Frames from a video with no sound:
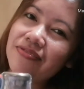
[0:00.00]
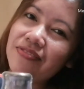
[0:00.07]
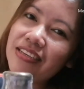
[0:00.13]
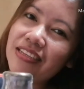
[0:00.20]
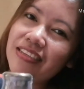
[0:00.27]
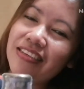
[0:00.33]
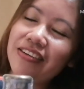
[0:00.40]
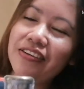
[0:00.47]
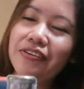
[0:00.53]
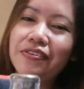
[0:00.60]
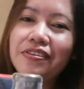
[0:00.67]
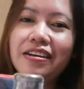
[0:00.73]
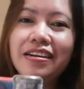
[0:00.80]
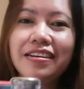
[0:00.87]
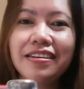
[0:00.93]

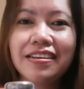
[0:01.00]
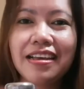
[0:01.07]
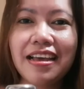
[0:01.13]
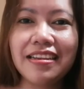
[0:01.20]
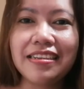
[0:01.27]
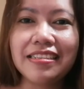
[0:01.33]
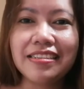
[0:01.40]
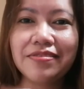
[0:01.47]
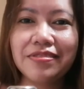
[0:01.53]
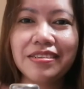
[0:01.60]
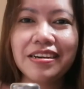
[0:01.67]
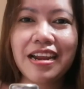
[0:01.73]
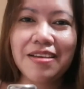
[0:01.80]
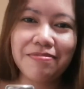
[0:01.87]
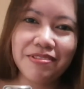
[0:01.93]
video, kindly
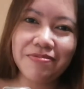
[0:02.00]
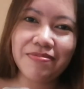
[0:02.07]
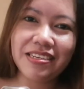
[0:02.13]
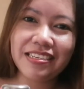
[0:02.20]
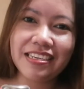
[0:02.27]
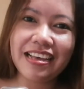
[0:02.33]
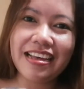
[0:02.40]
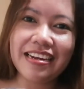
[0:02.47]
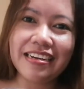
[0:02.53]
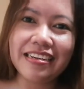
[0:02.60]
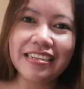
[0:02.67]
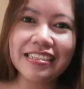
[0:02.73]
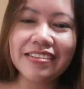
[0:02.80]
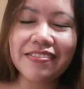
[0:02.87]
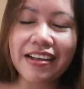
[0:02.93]
subscribe to my channel
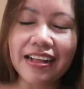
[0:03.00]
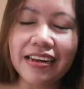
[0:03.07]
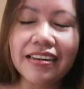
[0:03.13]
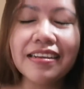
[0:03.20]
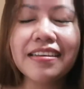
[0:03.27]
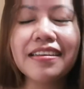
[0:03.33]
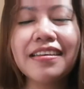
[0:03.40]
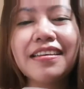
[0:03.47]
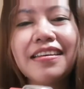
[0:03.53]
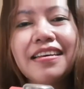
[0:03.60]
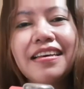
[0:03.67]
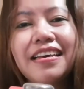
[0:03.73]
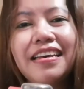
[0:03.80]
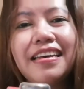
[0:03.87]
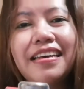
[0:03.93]
as well
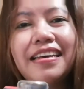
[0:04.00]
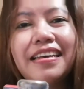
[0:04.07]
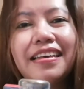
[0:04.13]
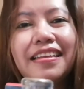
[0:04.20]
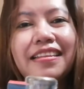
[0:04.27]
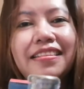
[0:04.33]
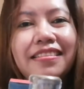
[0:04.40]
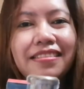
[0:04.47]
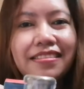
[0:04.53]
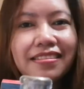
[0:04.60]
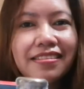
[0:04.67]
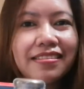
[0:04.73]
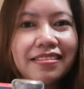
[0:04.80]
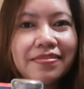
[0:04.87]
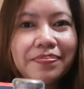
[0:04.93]
and
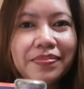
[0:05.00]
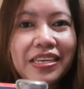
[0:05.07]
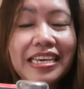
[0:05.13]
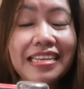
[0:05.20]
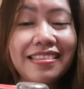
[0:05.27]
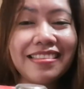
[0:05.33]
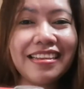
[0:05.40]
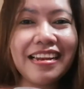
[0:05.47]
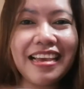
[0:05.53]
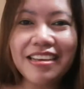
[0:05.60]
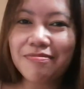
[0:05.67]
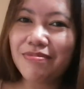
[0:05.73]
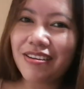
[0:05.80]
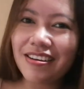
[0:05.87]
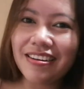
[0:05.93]
hit the like
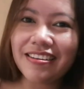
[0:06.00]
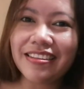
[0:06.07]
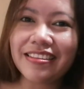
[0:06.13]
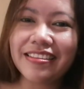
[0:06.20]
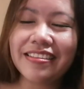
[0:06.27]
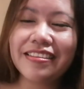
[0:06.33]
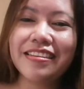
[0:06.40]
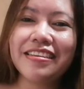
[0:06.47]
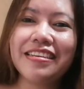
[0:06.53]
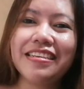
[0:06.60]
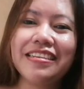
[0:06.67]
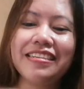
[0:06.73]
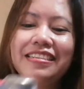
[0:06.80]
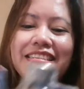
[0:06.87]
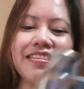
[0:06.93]
button.
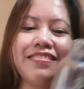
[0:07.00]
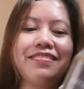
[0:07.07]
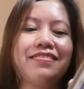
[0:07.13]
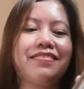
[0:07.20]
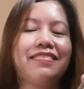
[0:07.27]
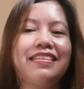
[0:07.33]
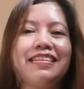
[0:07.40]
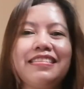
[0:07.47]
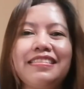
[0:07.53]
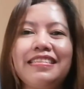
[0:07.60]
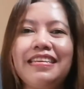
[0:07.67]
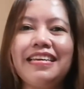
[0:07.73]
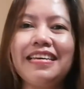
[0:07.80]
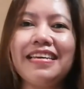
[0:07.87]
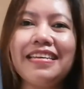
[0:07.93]
So that's
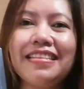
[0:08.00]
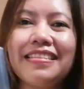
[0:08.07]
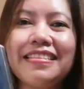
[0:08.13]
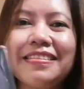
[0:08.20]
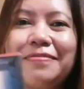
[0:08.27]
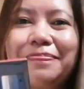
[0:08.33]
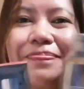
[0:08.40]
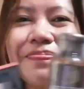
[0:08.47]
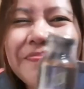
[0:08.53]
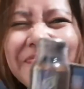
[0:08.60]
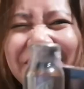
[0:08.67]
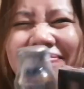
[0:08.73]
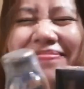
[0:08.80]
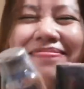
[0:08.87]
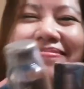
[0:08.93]
it.
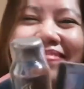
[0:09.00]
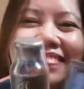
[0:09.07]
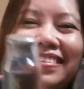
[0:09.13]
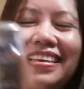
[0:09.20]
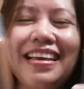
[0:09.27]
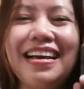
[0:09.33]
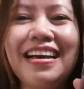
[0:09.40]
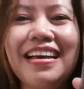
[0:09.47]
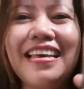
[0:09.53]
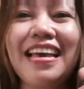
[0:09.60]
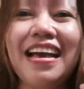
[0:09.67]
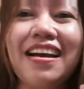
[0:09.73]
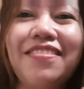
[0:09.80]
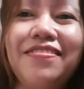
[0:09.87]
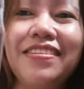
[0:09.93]
I
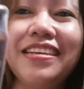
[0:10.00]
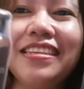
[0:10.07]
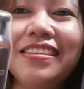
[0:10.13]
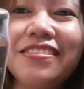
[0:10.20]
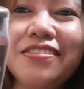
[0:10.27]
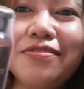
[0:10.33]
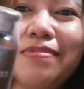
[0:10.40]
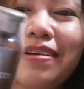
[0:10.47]
have a new